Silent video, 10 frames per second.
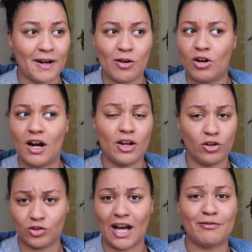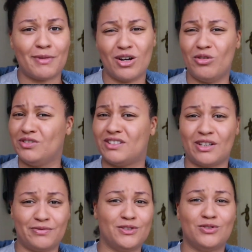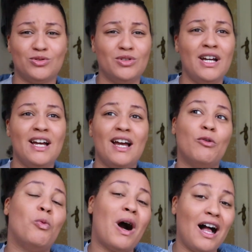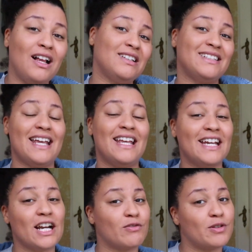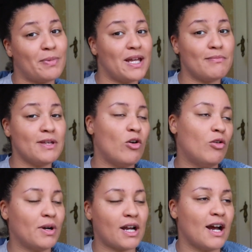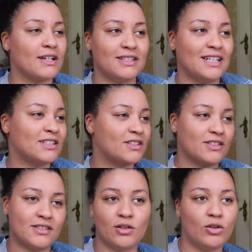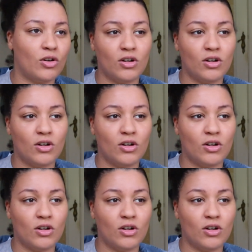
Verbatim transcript: I, I also have my own stuff to do while taking care of the baby. Oh my gosh, that's just